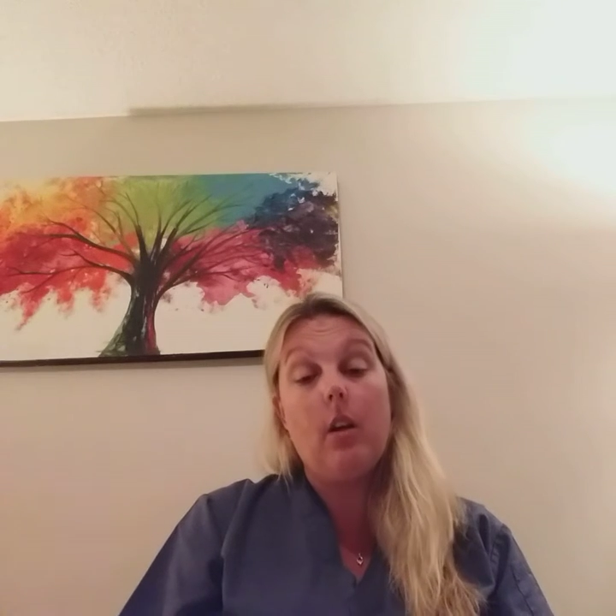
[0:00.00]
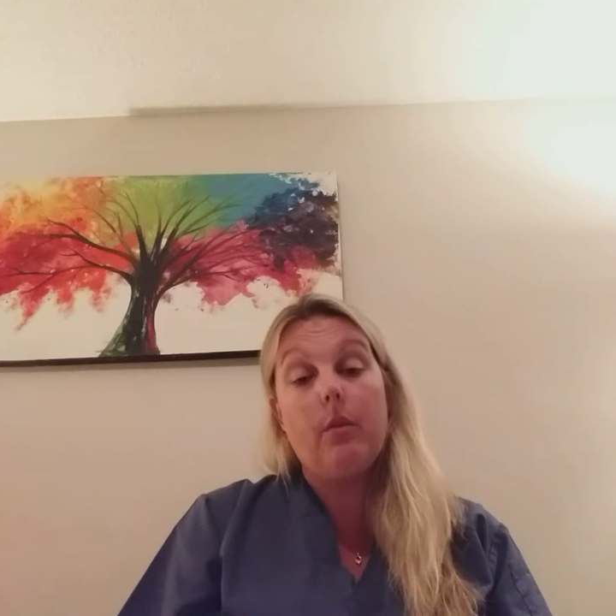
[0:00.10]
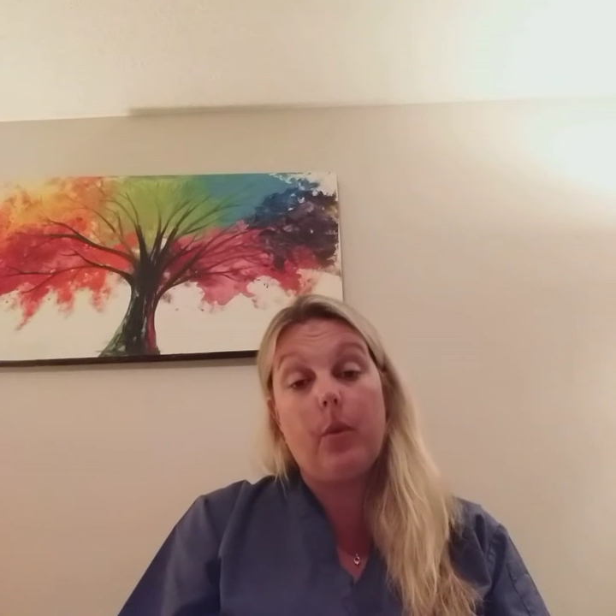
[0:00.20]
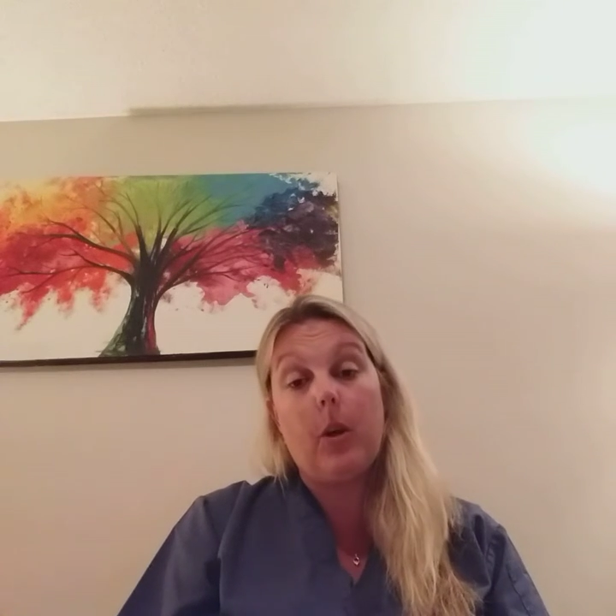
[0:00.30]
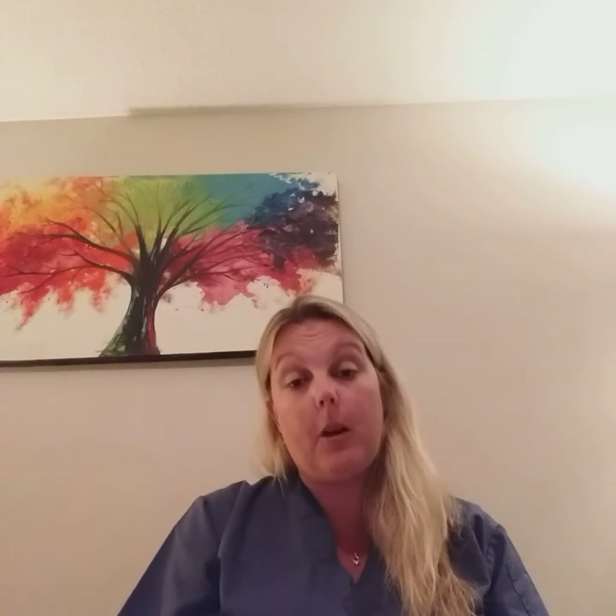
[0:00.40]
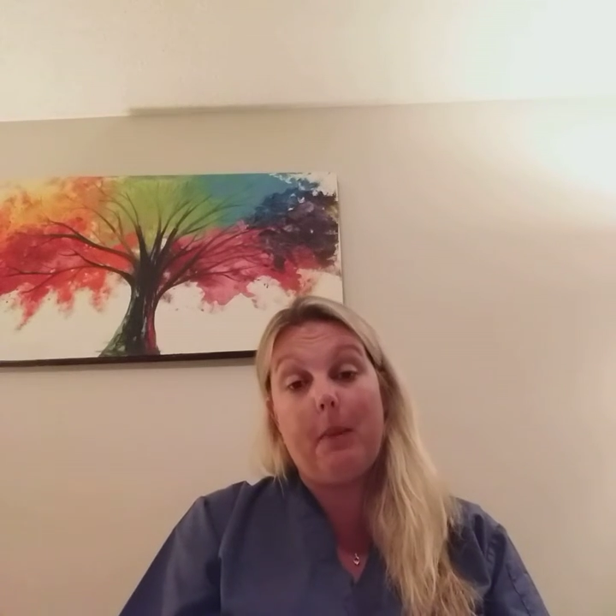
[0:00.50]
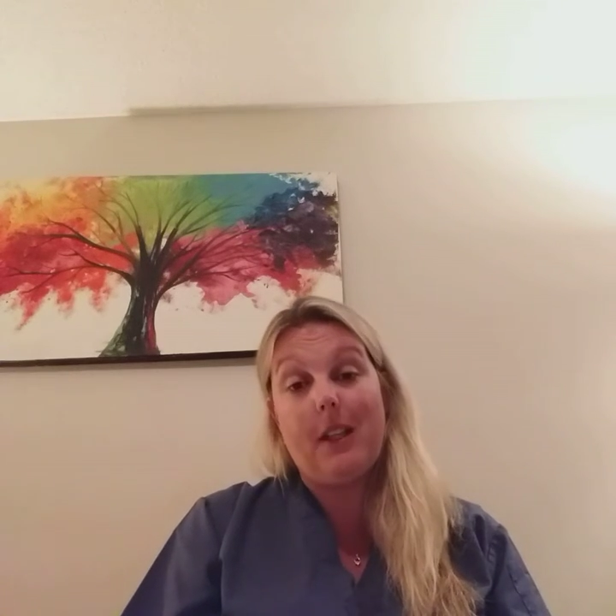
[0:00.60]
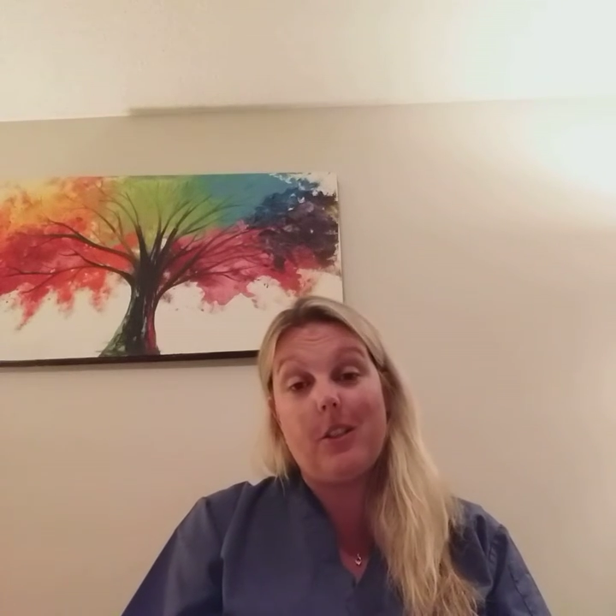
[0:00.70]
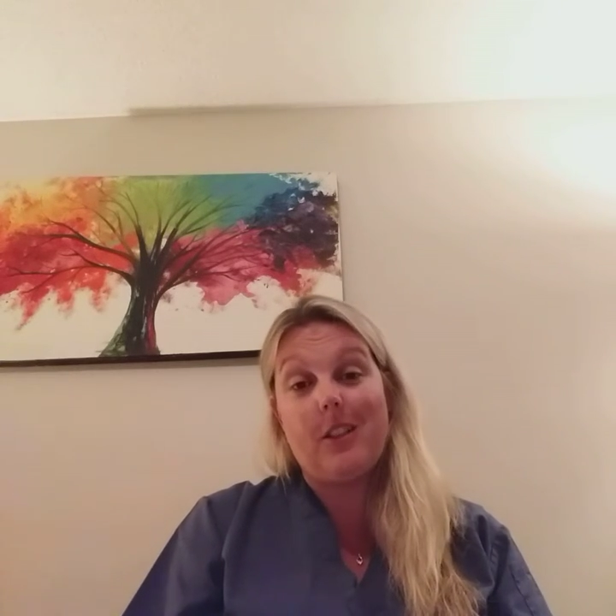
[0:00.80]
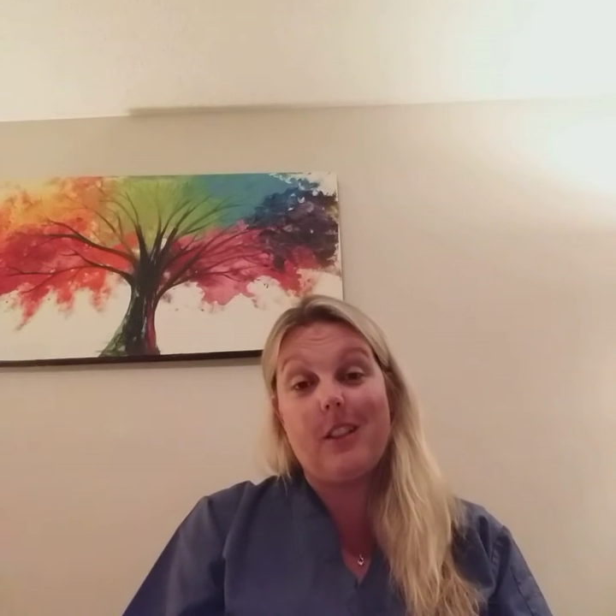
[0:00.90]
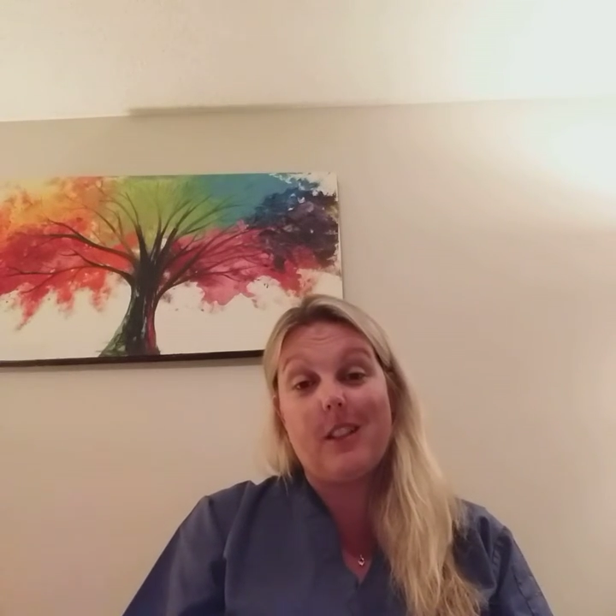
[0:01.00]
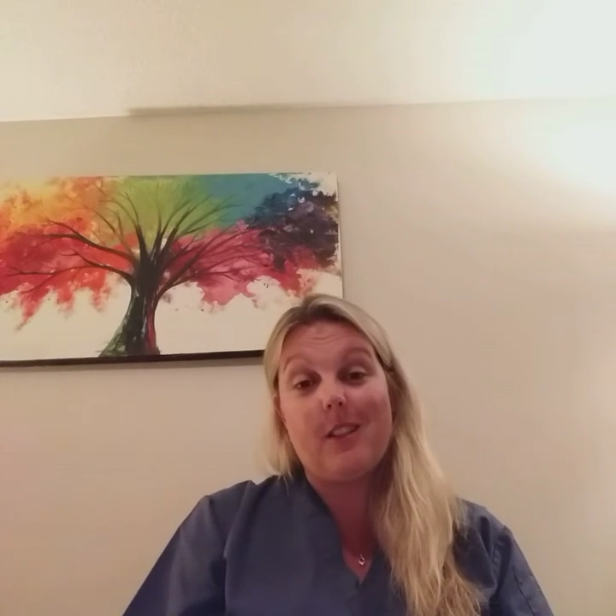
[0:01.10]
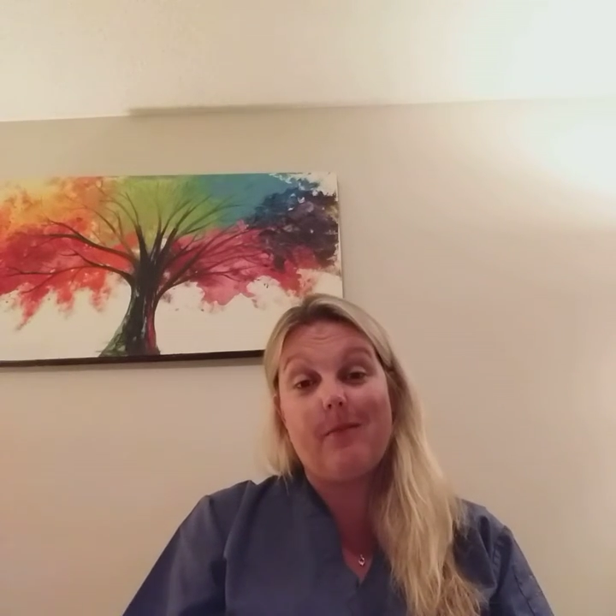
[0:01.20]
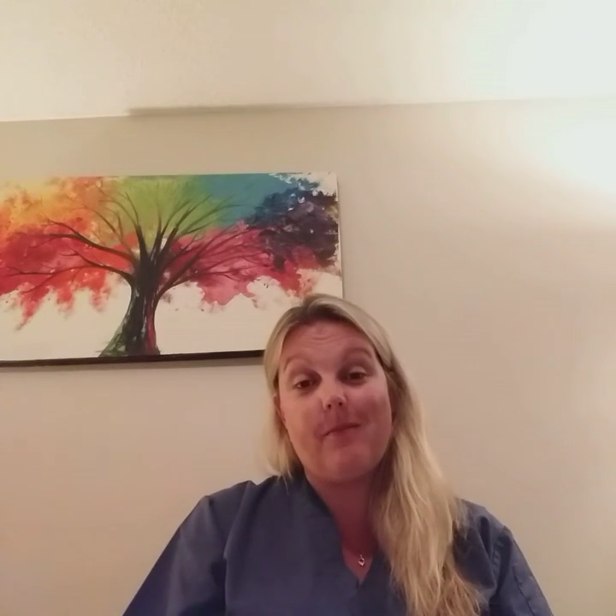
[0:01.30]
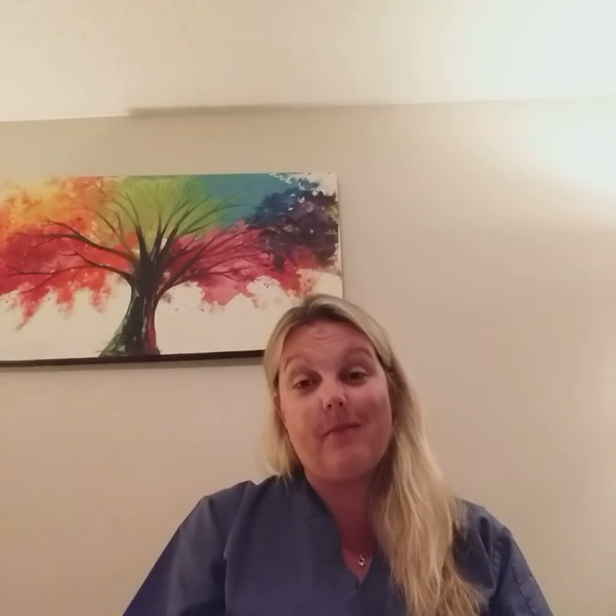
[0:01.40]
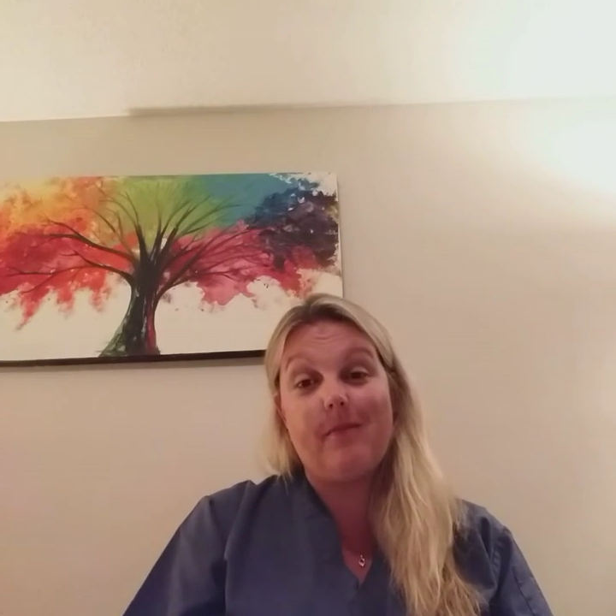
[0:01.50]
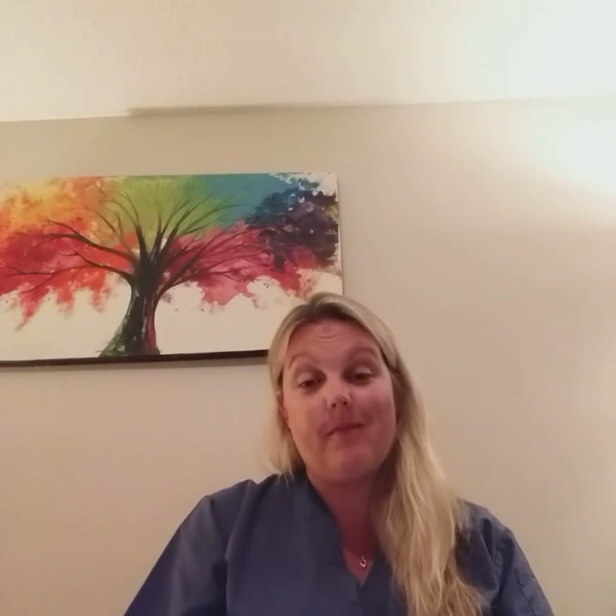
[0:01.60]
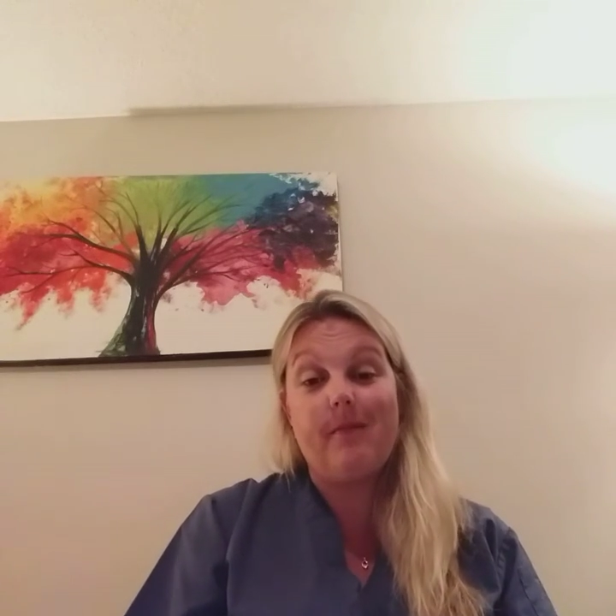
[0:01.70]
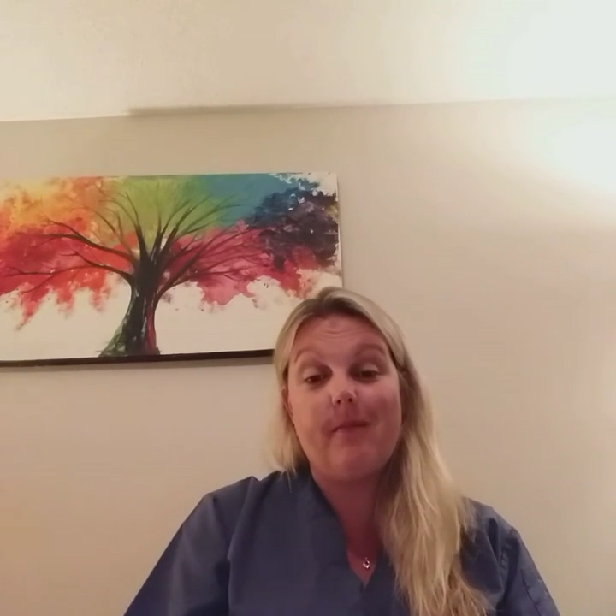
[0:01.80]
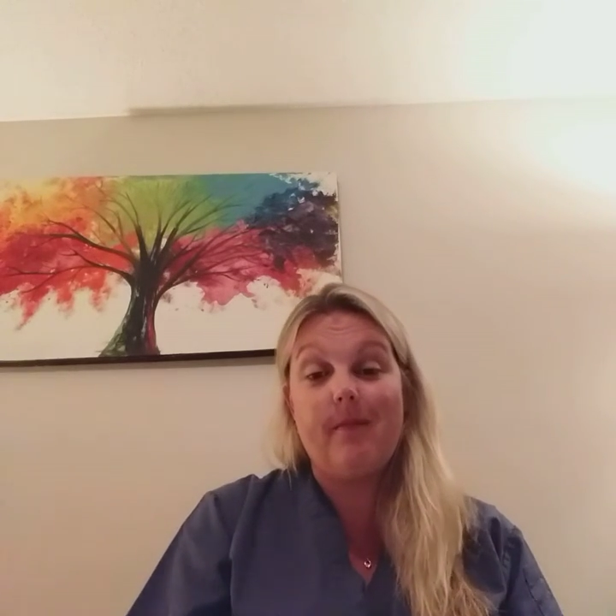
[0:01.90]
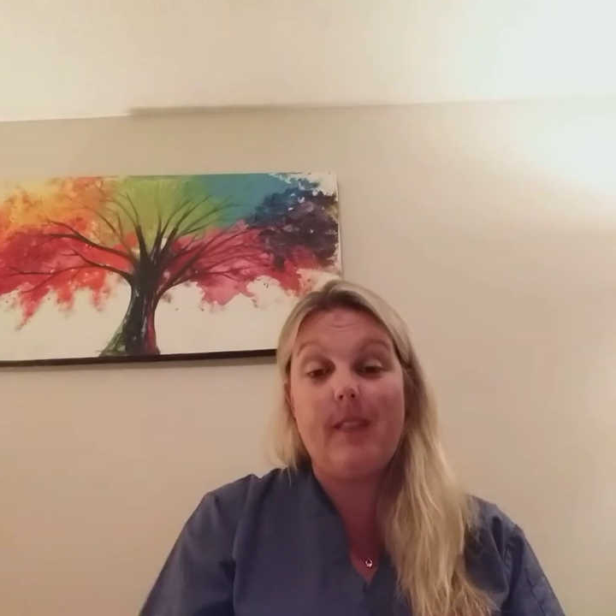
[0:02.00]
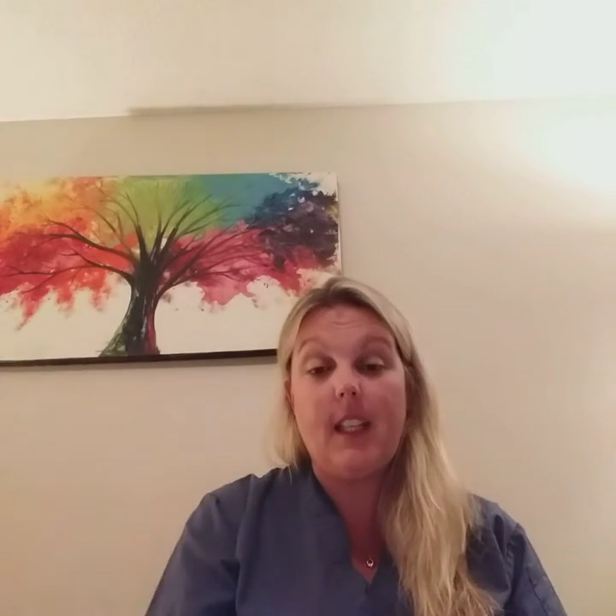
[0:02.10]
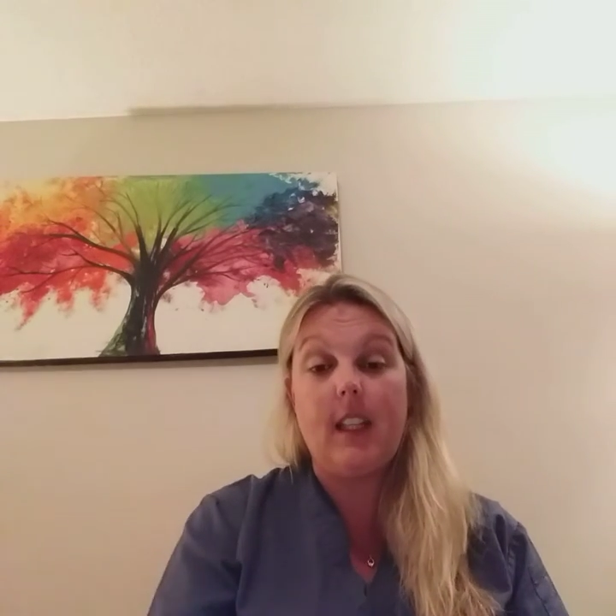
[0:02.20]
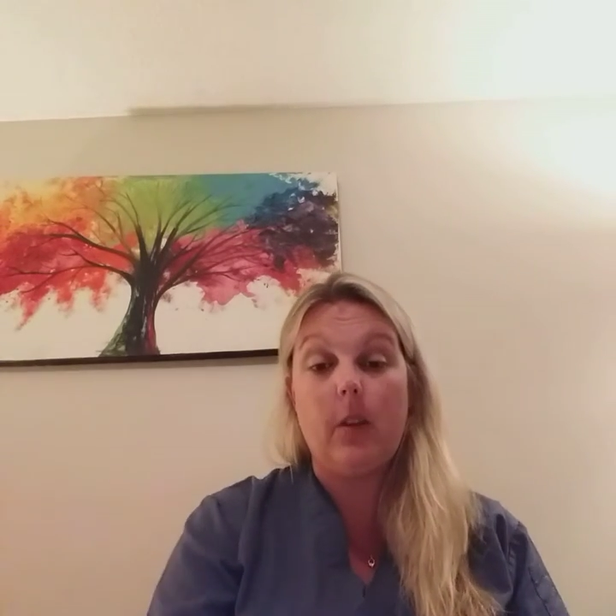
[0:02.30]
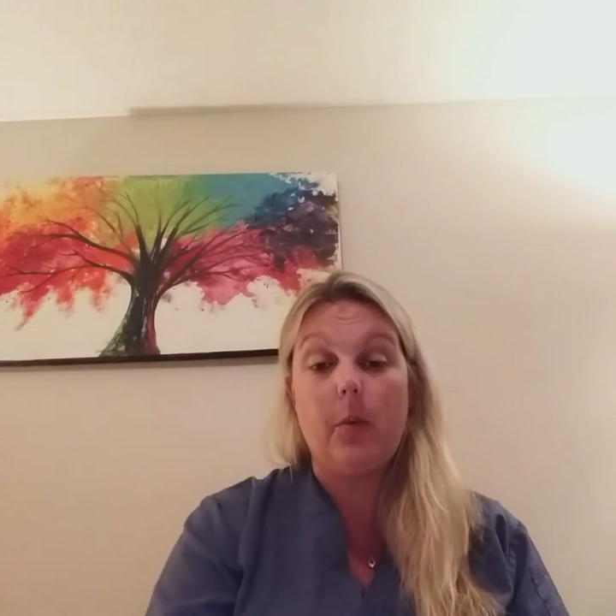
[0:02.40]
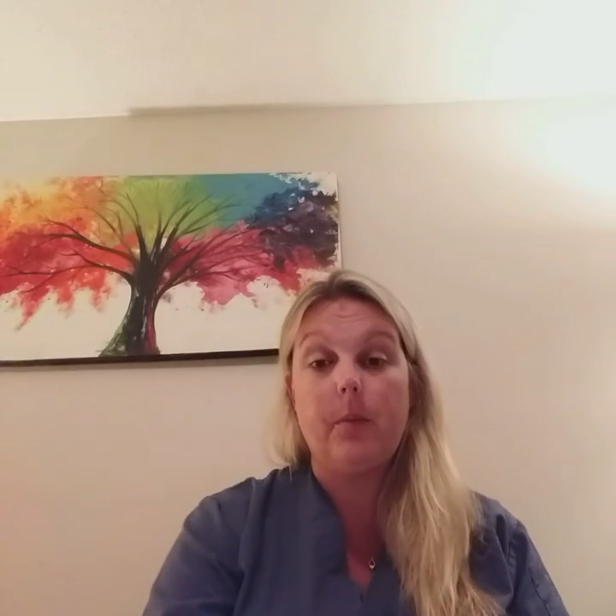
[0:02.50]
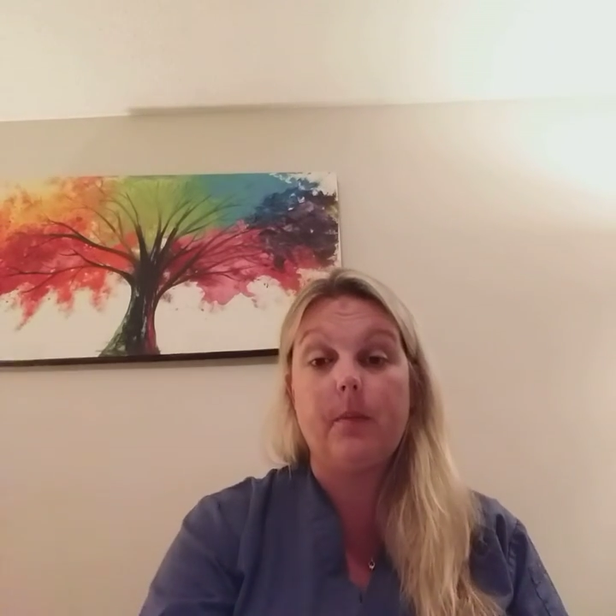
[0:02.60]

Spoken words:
for our patients. Thank you.